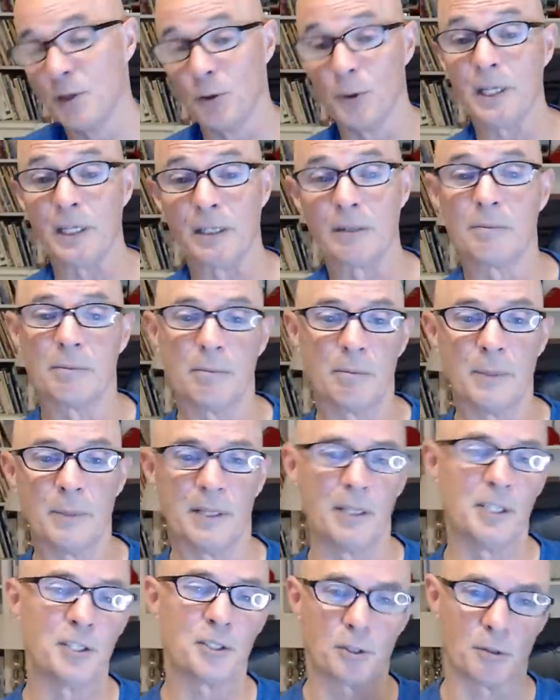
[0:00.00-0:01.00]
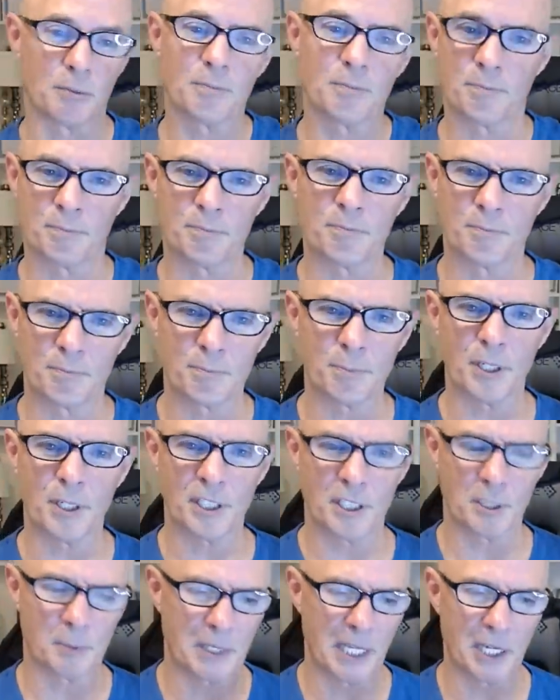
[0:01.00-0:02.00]
doing, I mean, these are pretty
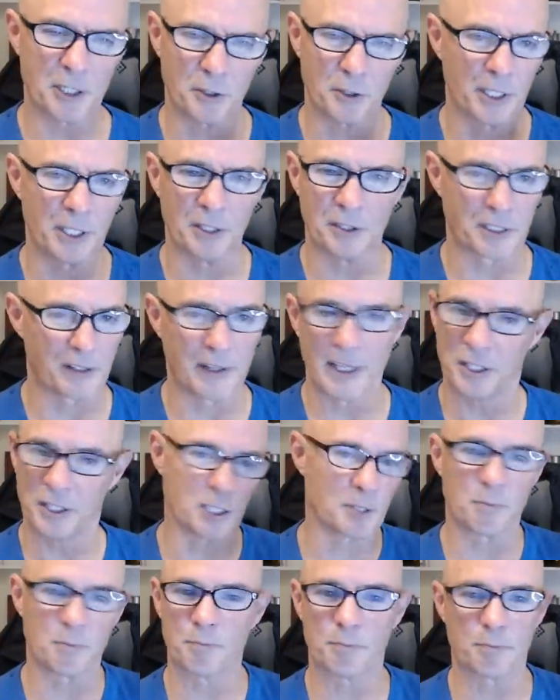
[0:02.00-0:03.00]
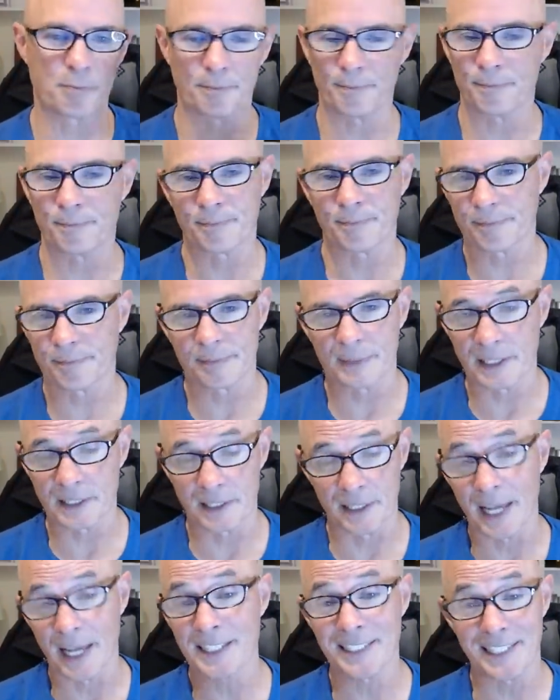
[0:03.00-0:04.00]
substantial hills and they just,
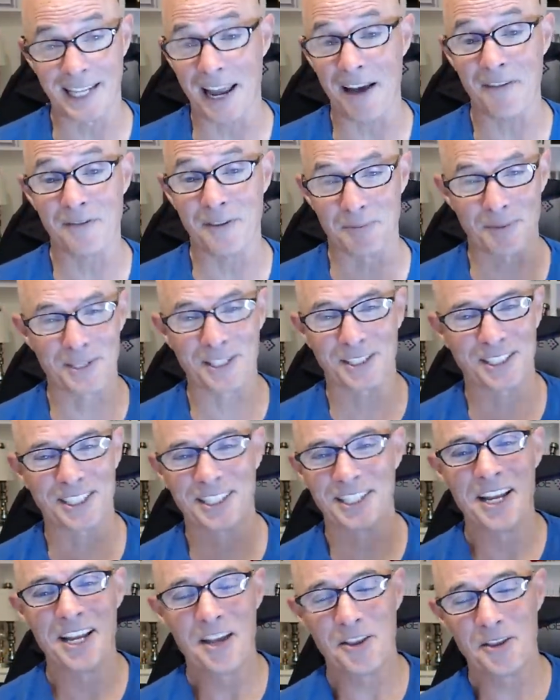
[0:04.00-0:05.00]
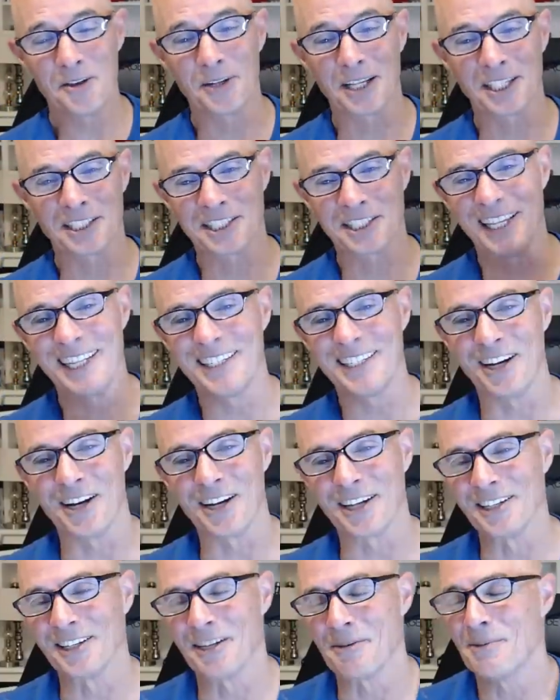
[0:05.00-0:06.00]
it's nice to have them because they're like sled
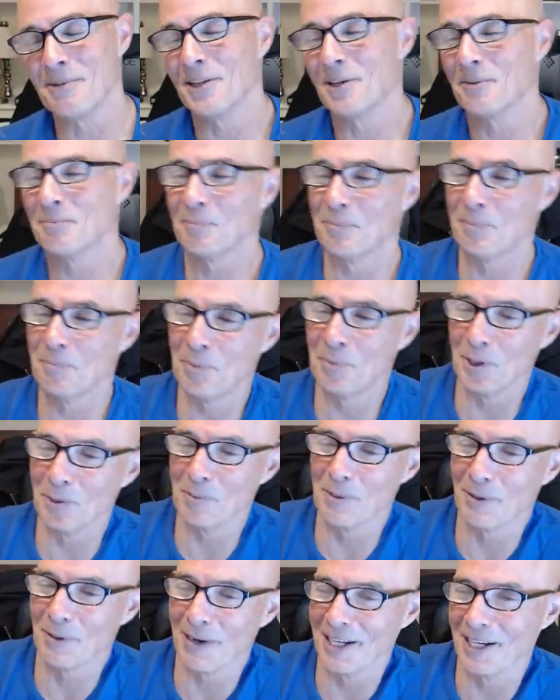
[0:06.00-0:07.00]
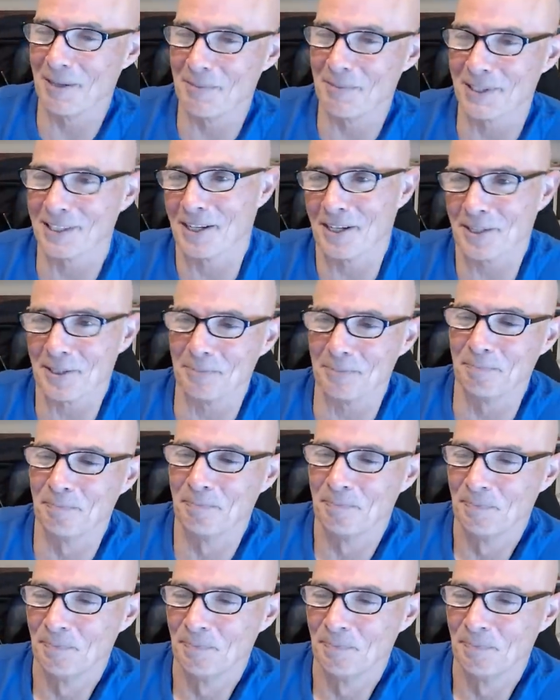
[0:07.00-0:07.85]
dogging. I mean, they're pulling me right up. It's awesome